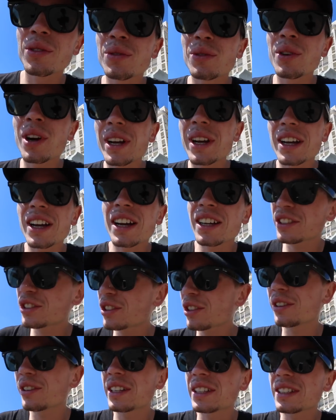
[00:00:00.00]
Right guys,
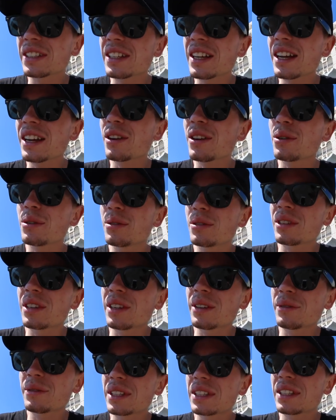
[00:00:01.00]
so it is now,
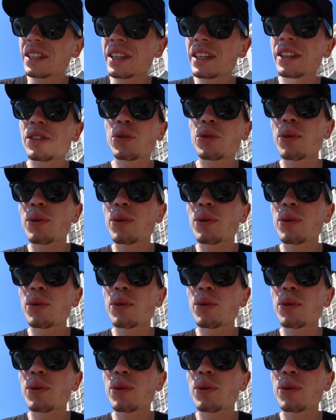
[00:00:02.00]
let me see,